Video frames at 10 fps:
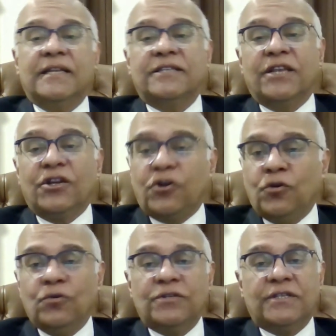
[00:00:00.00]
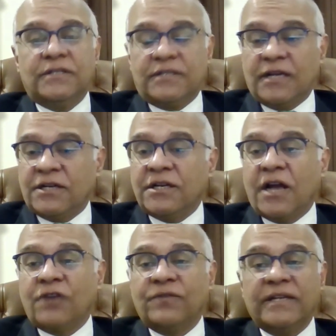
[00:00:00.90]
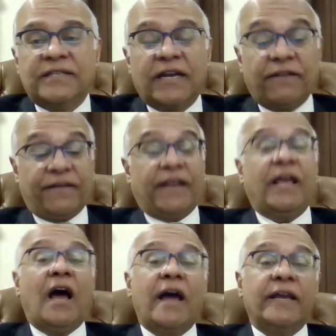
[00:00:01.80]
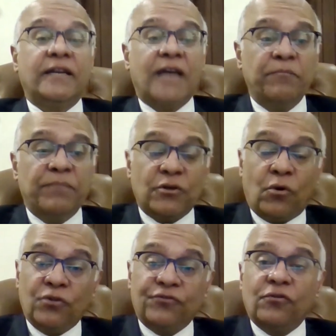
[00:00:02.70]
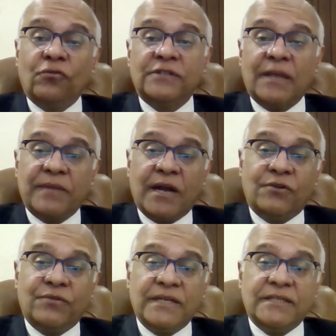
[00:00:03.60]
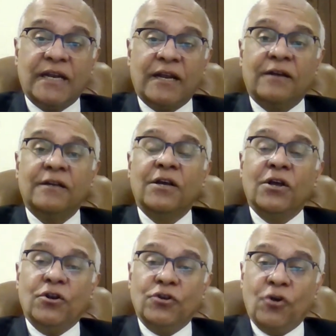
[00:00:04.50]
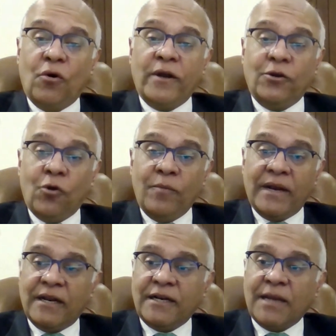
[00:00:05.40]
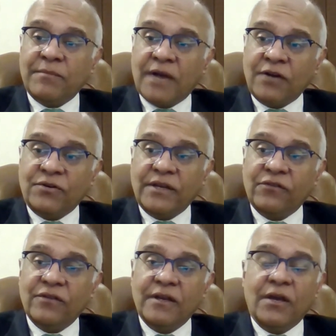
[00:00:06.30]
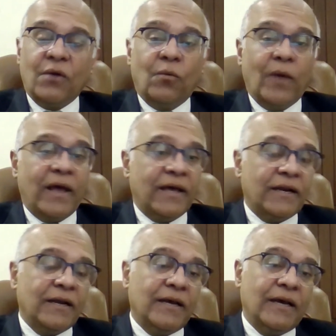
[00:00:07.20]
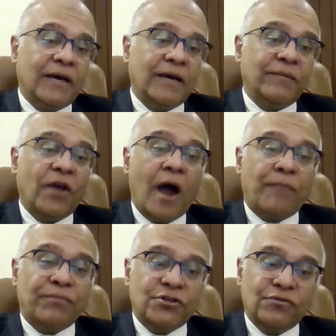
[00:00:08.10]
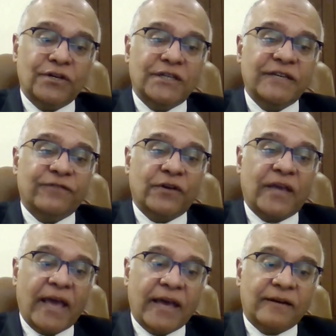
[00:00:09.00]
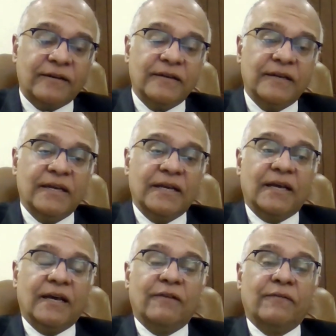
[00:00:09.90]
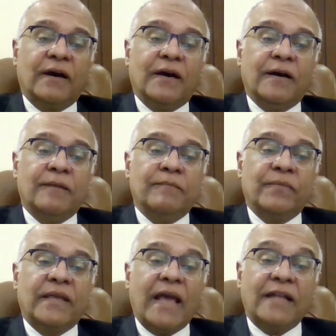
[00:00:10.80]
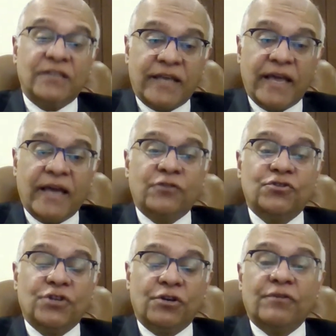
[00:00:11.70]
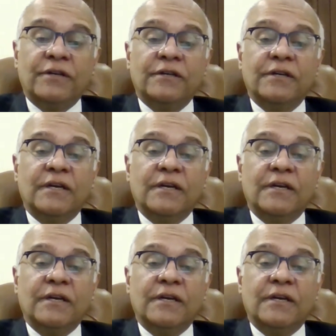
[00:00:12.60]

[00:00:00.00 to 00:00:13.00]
includes certain countries that are very high income, but also some countries that are low and low middle income countries, where the opportunity for care, cancer care to children,